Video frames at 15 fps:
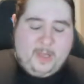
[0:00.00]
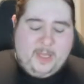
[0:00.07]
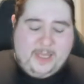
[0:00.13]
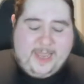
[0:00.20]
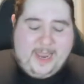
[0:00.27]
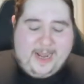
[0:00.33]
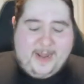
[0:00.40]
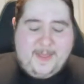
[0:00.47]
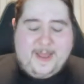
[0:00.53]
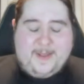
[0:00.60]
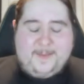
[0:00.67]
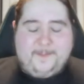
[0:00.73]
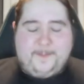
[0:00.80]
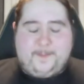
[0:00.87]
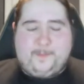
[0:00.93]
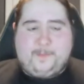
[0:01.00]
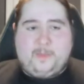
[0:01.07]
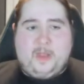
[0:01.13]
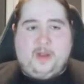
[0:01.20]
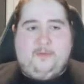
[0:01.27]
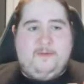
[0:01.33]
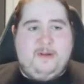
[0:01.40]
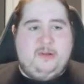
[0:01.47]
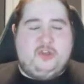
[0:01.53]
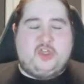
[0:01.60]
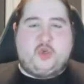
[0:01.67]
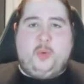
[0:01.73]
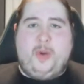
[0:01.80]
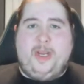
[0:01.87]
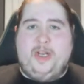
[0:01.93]
You're getting that real
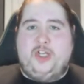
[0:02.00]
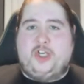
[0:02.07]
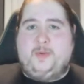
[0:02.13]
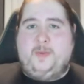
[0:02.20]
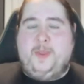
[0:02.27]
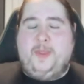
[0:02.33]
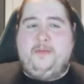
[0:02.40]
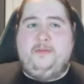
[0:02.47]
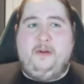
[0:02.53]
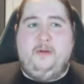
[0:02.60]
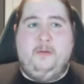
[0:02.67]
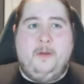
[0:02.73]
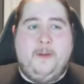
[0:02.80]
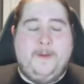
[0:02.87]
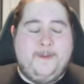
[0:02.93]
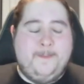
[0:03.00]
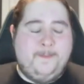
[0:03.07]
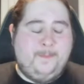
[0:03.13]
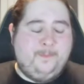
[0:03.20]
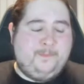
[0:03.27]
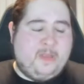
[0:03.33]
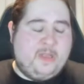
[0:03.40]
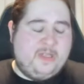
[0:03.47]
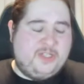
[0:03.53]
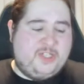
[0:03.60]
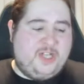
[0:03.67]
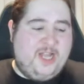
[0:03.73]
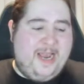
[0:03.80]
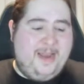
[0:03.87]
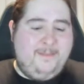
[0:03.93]
sweetness coming through.
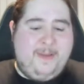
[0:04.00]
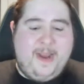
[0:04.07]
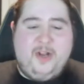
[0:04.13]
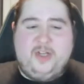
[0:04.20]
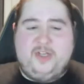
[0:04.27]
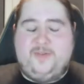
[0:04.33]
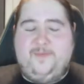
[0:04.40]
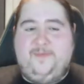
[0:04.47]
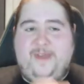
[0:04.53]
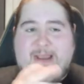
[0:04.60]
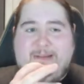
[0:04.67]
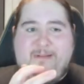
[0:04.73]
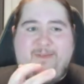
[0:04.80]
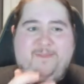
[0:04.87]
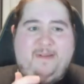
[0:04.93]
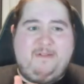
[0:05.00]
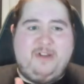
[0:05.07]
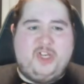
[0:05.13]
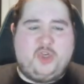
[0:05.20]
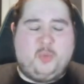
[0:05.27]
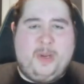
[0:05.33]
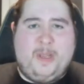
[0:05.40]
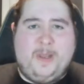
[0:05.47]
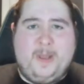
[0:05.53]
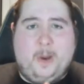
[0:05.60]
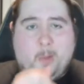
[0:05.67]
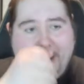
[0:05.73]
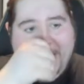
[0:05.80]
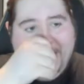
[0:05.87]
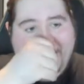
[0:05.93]
Slight bitterness, very, very sweet
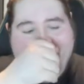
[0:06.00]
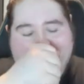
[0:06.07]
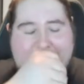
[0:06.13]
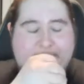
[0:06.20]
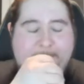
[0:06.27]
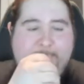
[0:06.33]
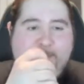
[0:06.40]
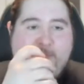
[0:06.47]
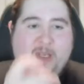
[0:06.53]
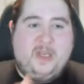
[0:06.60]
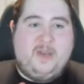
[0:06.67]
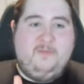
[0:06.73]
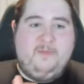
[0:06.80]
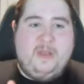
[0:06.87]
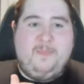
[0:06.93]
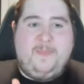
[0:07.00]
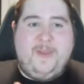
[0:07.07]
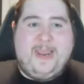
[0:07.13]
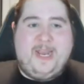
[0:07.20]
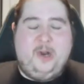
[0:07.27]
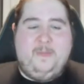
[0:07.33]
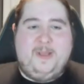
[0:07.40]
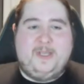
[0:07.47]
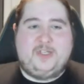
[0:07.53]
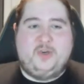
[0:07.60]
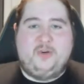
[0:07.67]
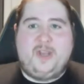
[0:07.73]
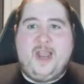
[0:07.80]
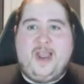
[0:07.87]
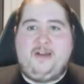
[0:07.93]
though. You're really picking up that
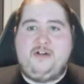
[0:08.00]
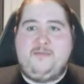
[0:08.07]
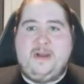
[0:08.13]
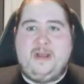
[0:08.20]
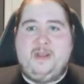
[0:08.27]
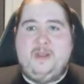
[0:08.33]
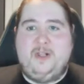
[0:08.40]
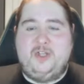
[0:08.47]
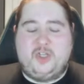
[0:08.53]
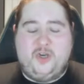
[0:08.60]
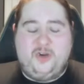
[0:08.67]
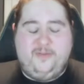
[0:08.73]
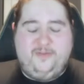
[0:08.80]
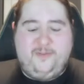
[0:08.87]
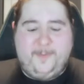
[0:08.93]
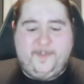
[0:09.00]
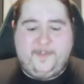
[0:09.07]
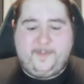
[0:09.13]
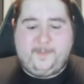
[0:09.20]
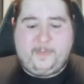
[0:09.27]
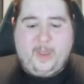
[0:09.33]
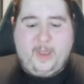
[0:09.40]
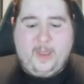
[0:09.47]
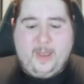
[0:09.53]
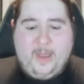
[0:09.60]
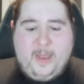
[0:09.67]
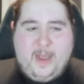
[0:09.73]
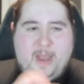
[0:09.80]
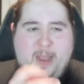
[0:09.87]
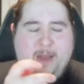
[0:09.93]
sort of caramel and sort of
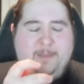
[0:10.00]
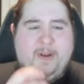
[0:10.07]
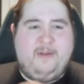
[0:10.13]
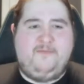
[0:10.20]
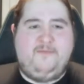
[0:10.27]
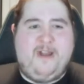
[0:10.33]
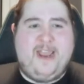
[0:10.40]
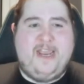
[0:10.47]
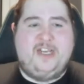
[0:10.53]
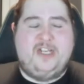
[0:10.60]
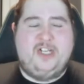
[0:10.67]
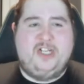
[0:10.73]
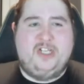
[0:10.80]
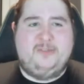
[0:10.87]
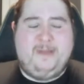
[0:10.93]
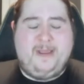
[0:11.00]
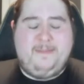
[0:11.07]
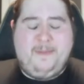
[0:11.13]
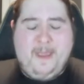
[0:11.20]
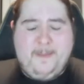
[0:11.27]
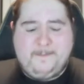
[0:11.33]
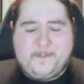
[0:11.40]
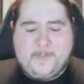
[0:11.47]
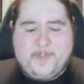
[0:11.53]
bit of raisins maybe,